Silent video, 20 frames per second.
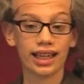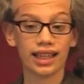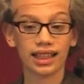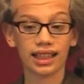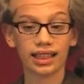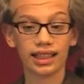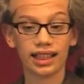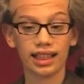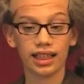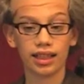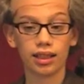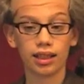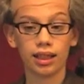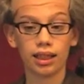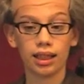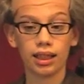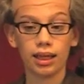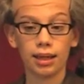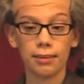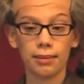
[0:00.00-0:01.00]
last night,
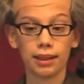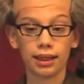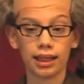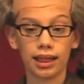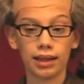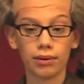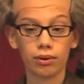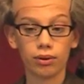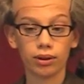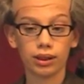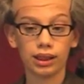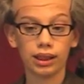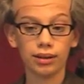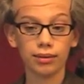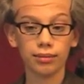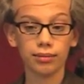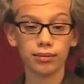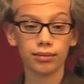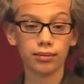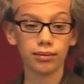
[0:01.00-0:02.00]
but I will
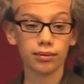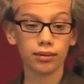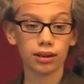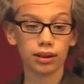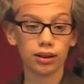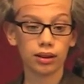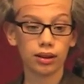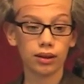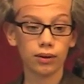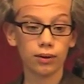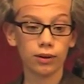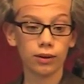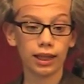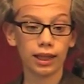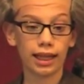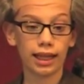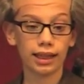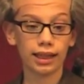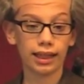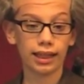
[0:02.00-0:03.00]
come to
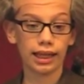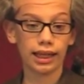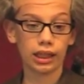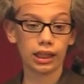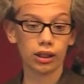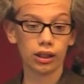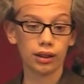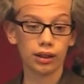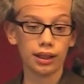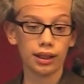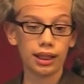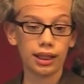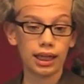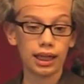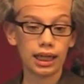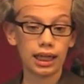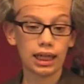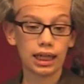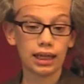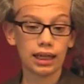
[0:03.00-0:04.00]
that later.
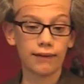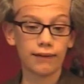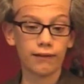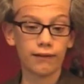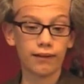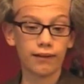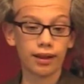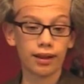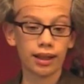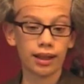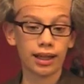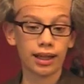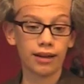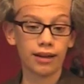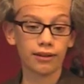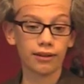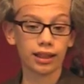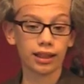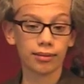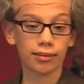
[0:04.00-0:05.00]
I
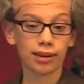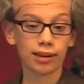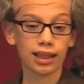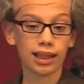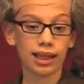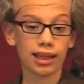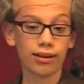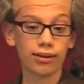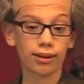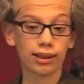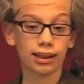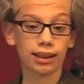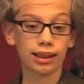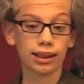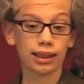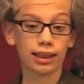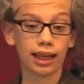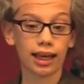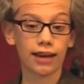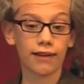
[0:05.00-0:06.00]
have something else to
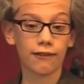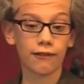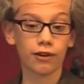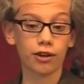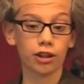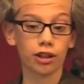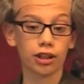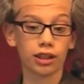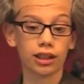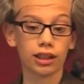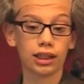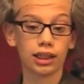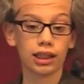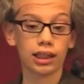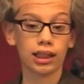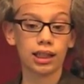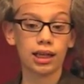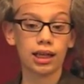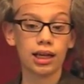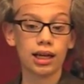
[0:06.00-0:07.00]
say first.
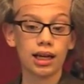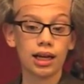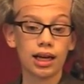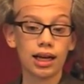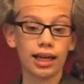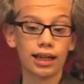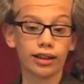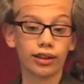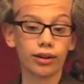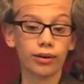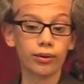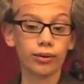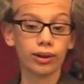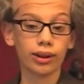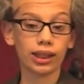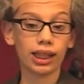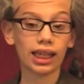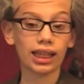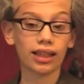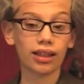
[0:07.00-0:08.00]
I
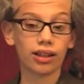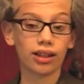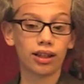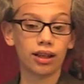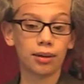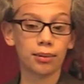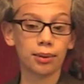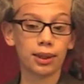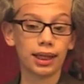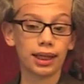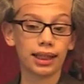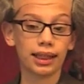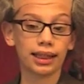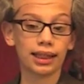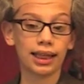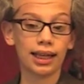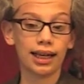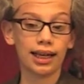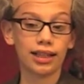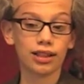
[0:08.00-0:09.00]
don't think, comrades,
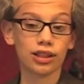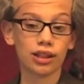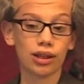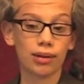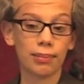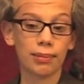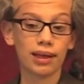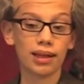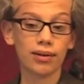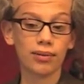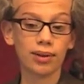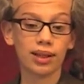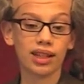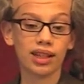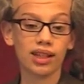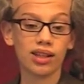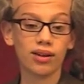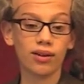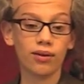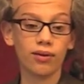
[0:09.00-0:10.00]
that I shall be
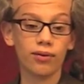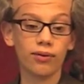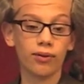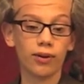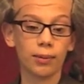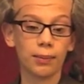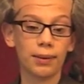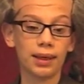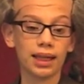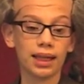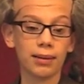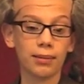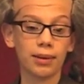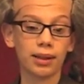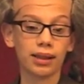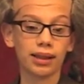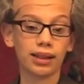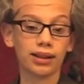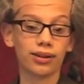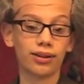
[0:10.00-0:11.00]
with you for many
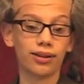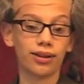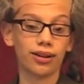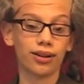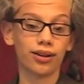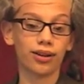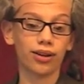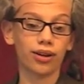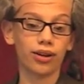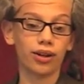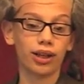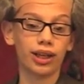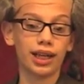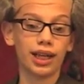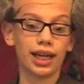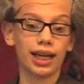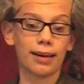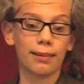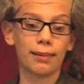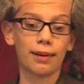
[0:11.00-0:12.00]
months longer,
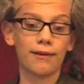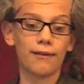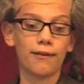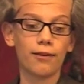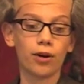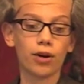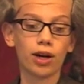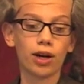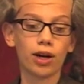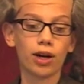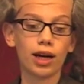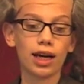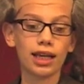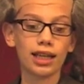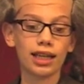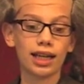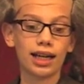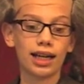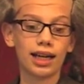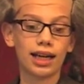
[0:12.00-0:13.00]
and before I
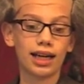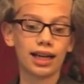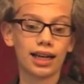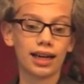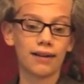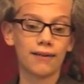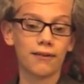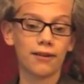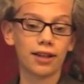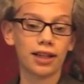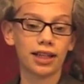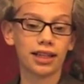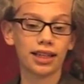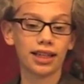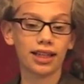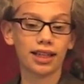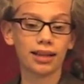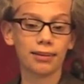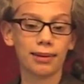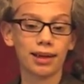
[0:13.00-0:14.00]
die, I feel it
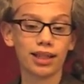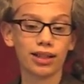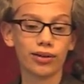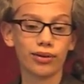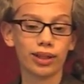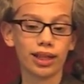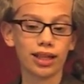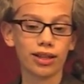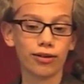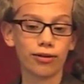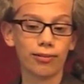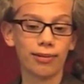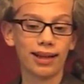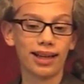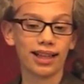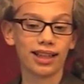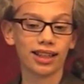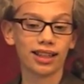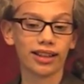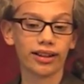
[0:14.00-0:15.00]
is my duty to
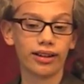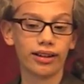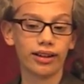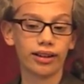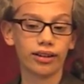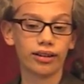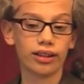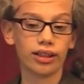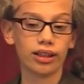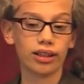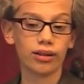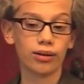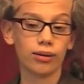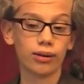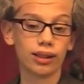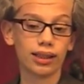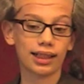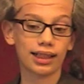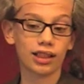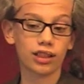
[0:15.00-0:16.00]
pass on to
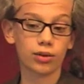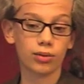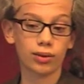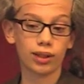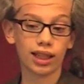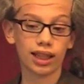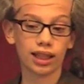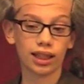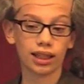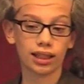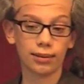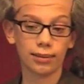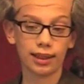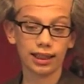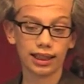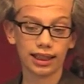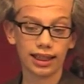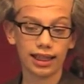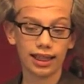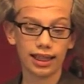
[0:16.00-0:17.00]
you such wisdom
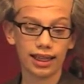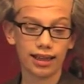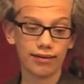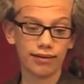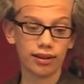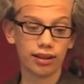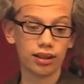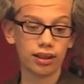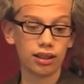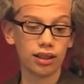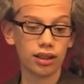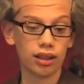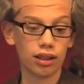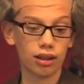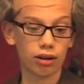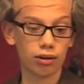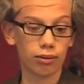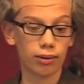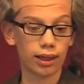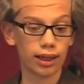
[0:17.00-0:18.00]
as I have
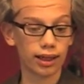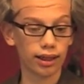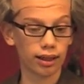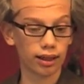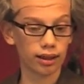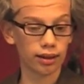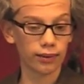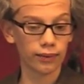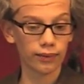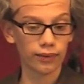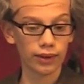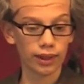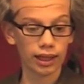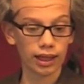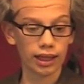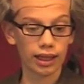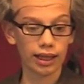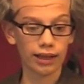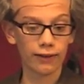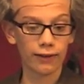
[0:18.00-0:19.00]
acquired.
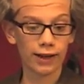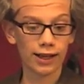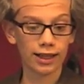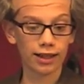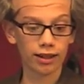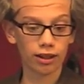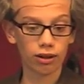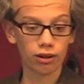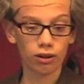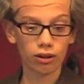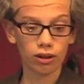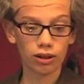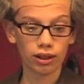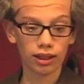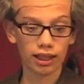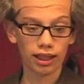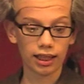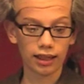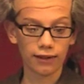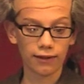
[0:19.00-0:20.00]
I have had a
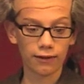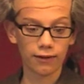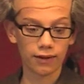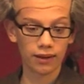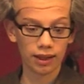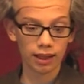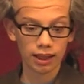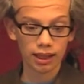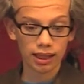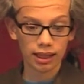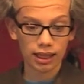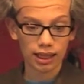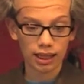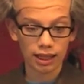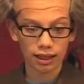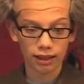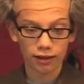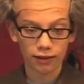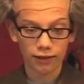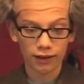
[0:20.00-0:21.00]
long life.
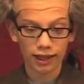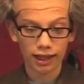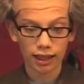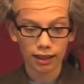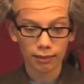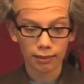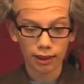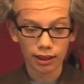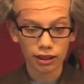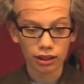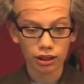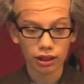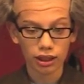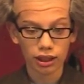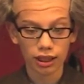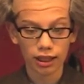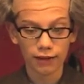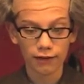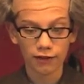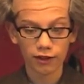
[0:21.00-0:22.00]
I have had much
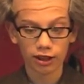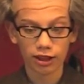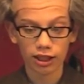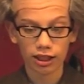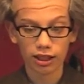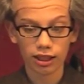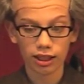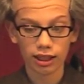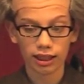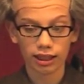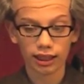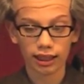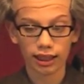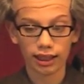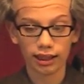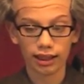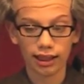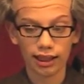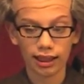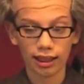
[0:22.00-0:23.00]
time for thought as
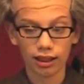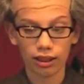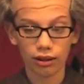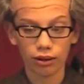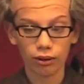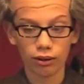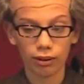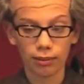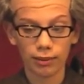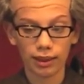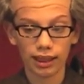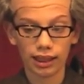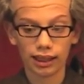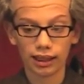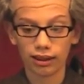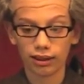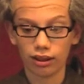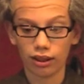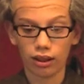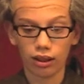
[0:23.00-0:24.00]
I lay alone in my
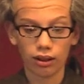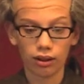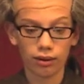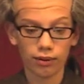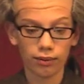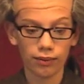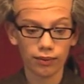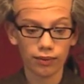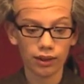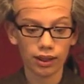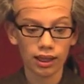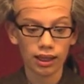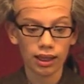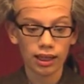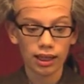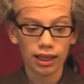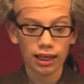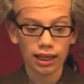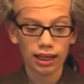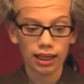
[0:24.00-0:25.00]
stall,
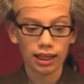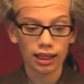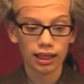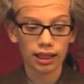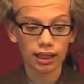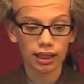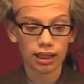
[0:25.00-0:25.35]
and